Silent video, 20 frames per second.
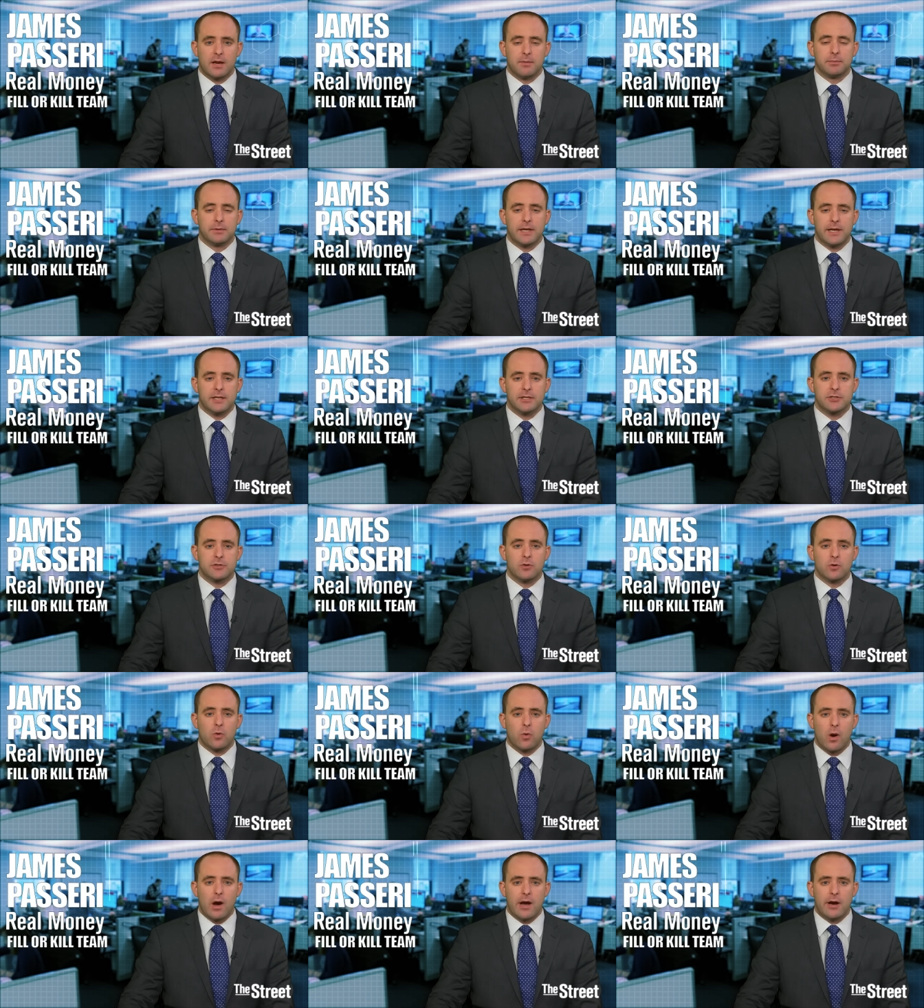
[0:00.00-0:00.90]
plans to
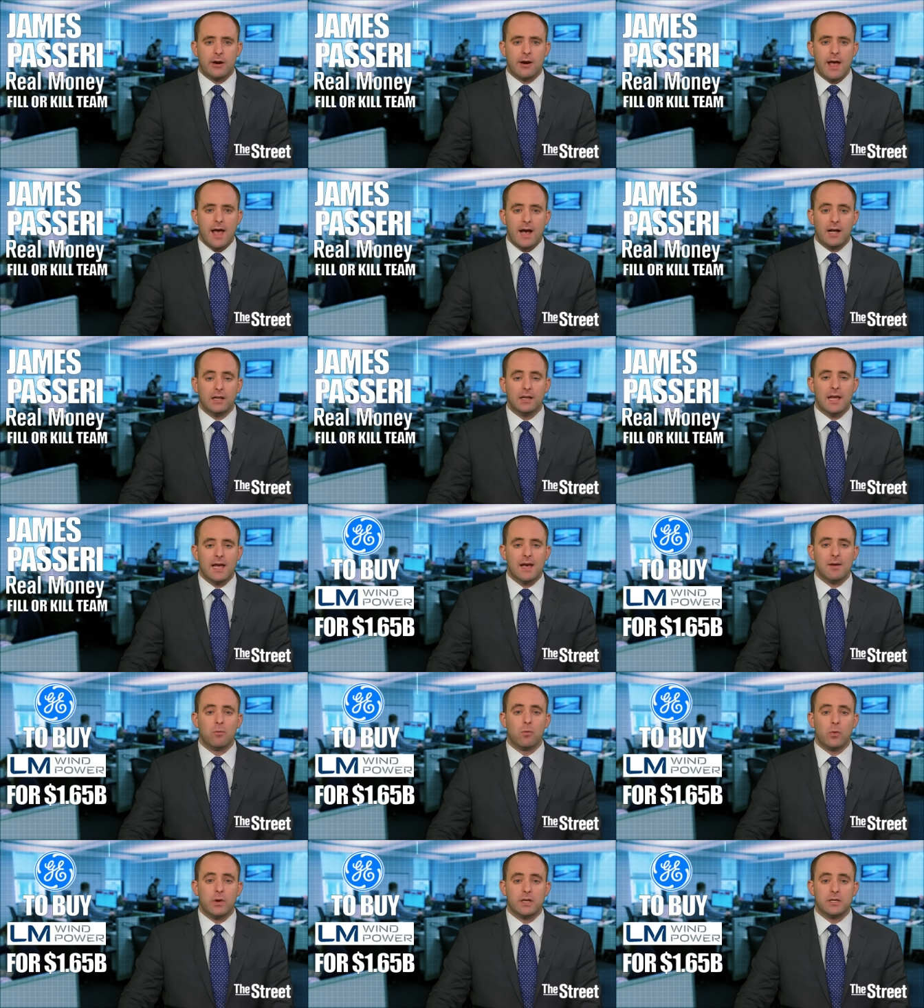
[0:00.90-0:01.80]
acquire
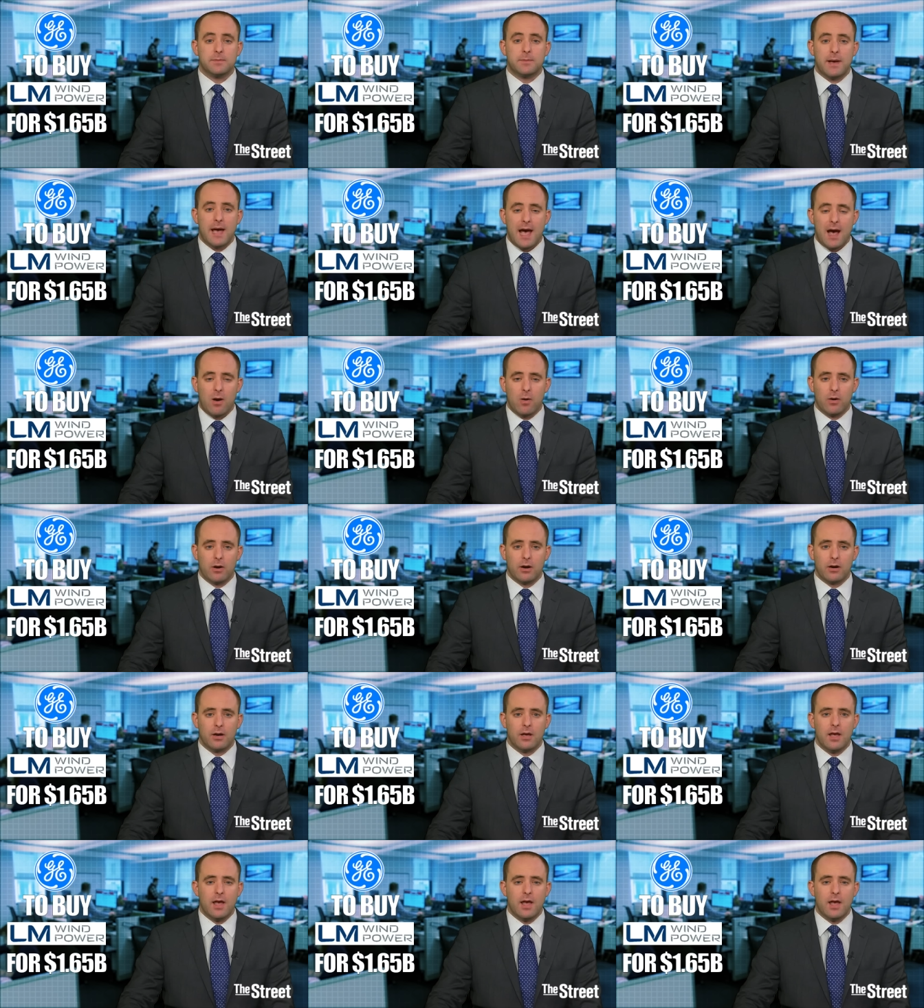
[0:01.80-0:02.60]
LM Wind Power,